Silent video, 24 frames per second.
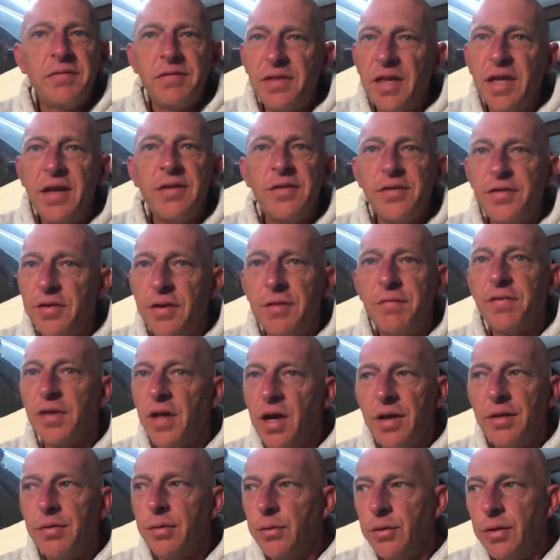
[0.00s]
things that
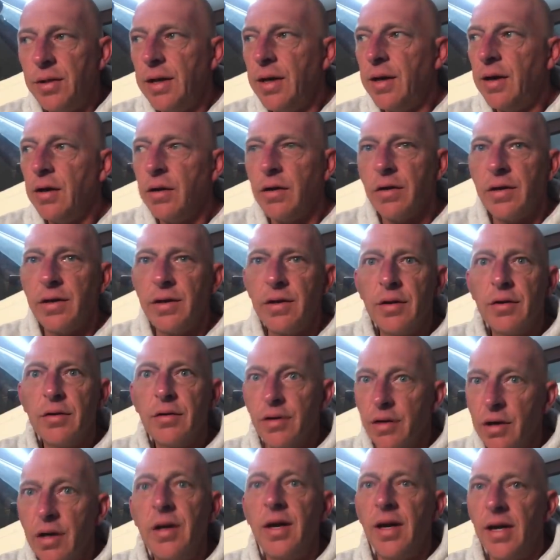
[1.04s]
fly through the air, and they're
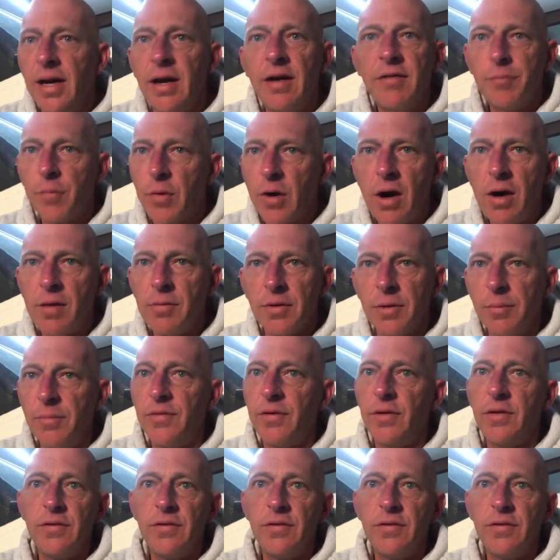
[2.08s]
gonna have problems.